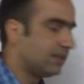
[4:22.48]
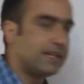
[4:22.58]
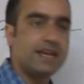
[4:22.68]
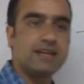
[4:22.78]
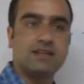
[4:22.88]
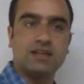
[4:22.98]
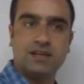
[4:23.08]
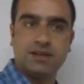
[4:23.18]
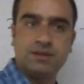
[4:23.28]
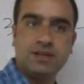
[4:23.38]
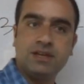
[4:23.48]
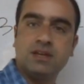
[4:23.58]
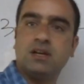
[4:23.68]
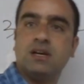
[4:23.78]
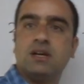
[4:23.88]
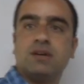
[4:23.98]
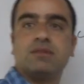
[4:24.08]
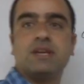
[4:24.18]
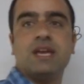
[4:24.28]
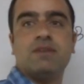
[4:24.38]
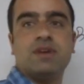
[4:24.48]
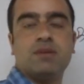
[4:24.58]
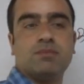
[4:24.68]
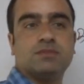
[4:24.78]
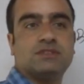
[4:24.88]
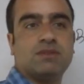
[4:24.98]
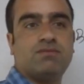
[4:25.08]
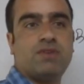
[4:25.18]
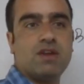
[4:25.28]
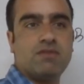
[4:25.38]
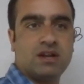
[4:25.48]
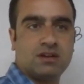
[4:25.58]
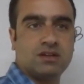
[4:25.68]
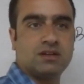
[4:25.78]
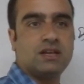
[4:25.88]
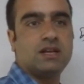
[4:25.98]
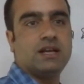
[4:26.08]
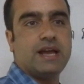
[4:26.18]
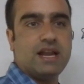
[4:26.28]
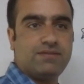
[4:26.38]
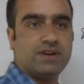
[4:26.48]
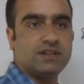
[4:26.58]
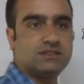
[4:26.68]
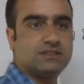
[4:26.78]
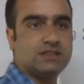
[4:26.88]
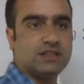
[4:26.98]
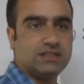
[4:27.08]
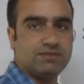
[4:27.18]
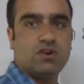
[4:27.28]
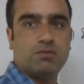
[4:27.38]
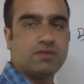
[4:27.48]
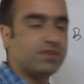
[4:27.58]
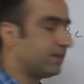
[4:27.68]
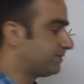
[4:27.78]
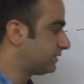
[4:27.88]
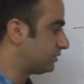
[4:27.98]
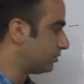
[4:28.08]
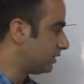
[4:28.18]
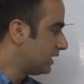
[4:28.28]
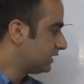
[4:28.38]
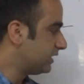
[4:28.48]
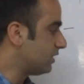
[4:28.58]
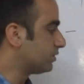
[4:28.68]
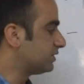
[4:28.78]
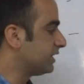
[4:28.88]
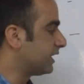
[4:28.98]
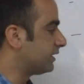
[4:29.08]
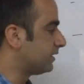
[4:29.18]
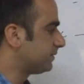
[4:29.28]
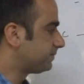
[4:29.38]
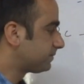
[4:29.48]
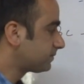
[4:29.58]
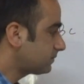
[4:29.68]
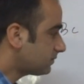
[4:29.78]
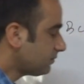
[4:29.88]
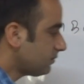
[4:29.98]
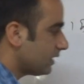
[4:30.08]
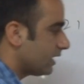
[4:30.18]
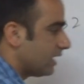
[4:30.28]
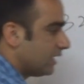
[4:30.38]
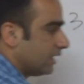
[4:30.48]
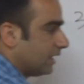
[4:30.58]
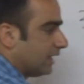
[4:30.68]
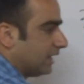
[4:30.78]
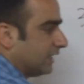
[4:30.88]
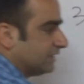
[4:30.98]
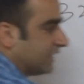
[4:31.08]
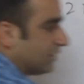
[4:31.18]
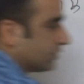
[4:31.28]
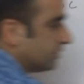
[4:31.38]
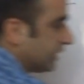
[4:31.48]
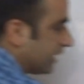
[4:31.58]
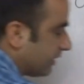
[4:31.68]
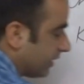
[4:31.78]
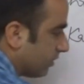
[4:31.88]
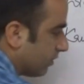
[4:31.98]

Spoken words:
like he gave him some 500 elephants in the form of gifts to Seleucus Nicator. And Seleucus Nicator,